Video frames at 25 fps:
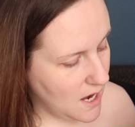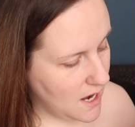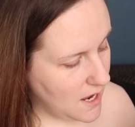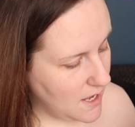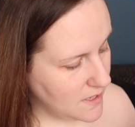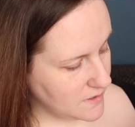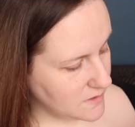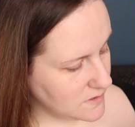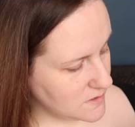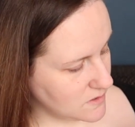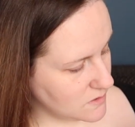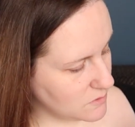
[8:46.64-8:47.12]

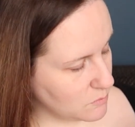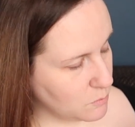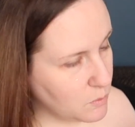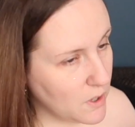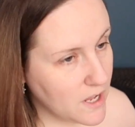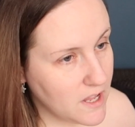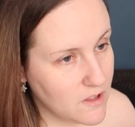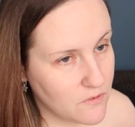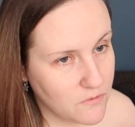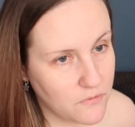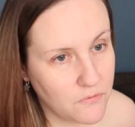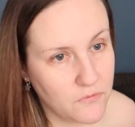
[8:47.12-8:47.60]
And the
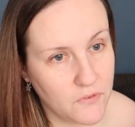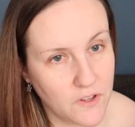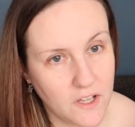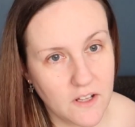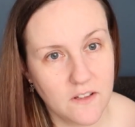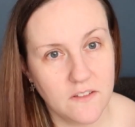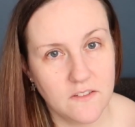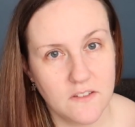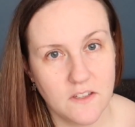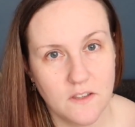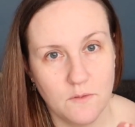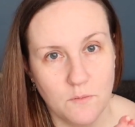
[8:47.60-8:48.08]
way it
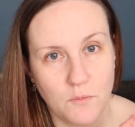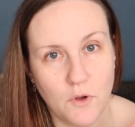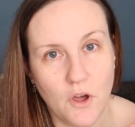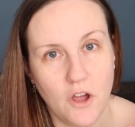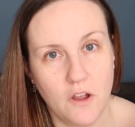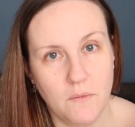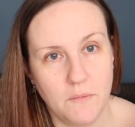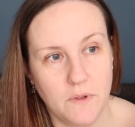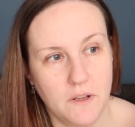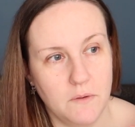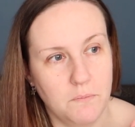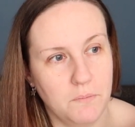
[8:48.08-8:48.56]
feels at the
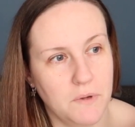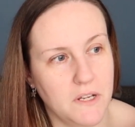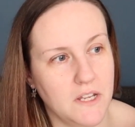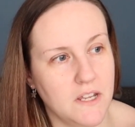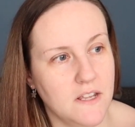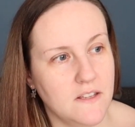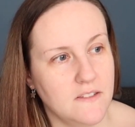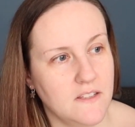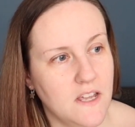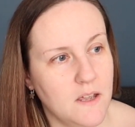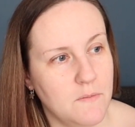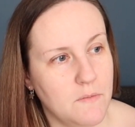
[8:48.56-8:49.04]
moment,
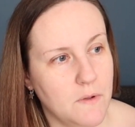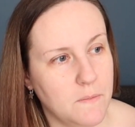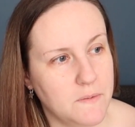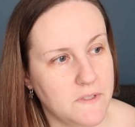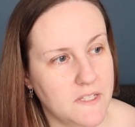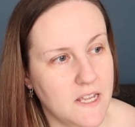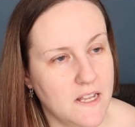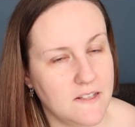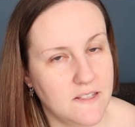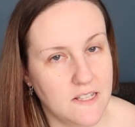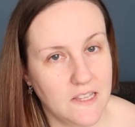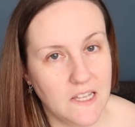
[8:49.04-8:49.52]
because I'm
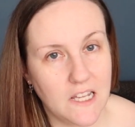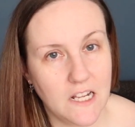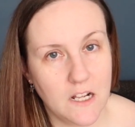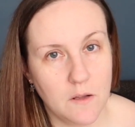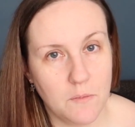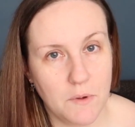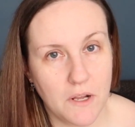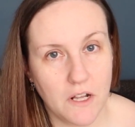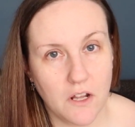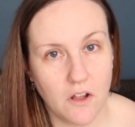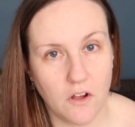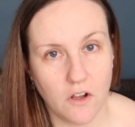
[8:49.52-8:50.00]
upstairs a
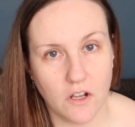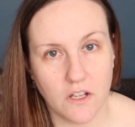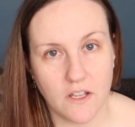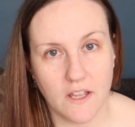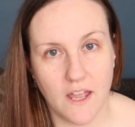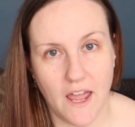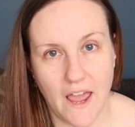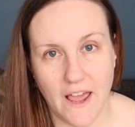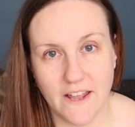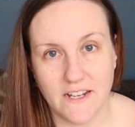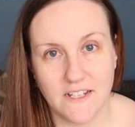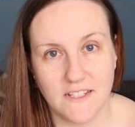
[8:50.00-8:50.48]
little bit
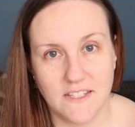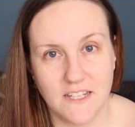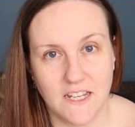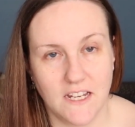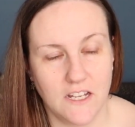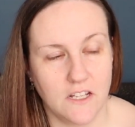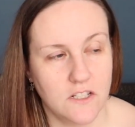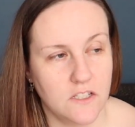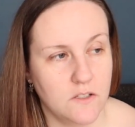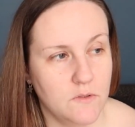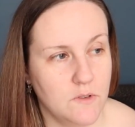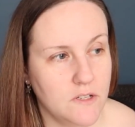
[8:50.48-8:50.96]
longer,
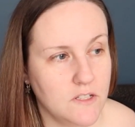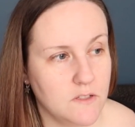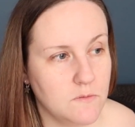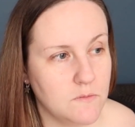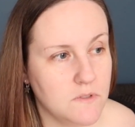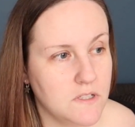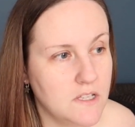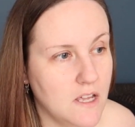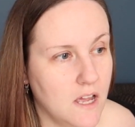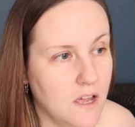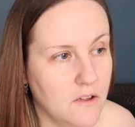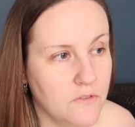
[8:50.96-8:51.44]
editing and doing
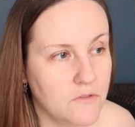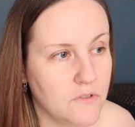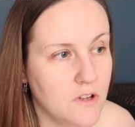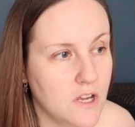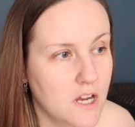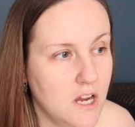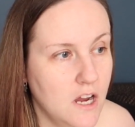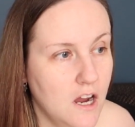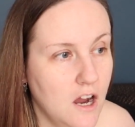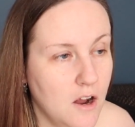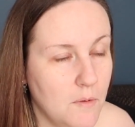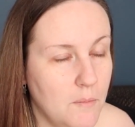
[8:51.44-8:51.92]
some stuff,
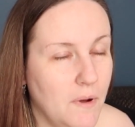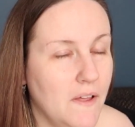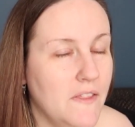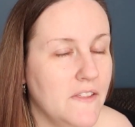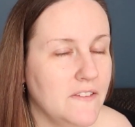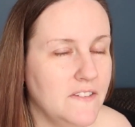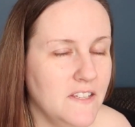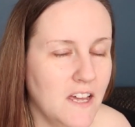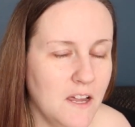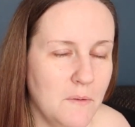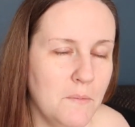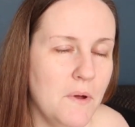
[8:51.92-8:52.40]
by
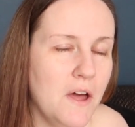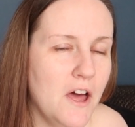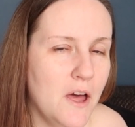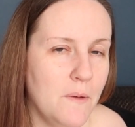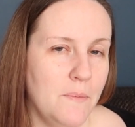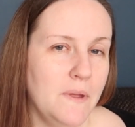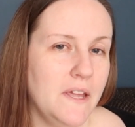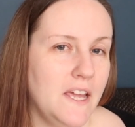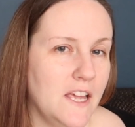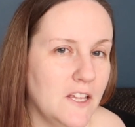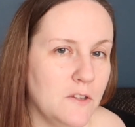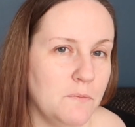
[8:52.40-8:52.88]
the time
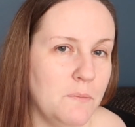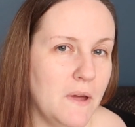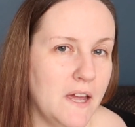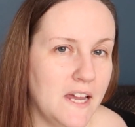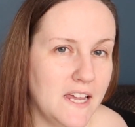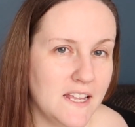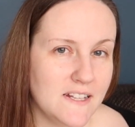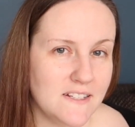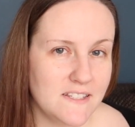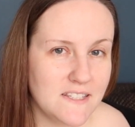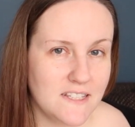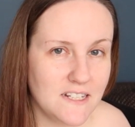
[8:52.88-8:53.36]
hubby gets
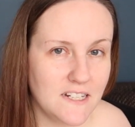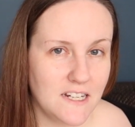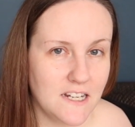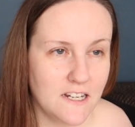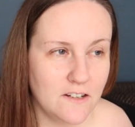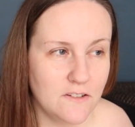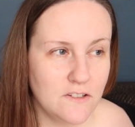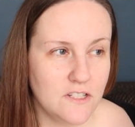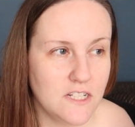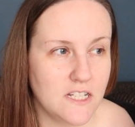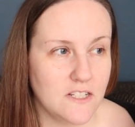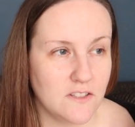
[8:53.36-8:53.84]
back into the
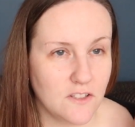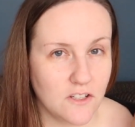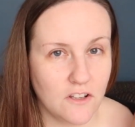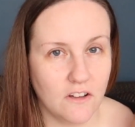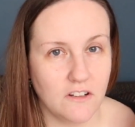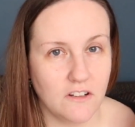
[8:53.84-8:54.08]
lounge, it's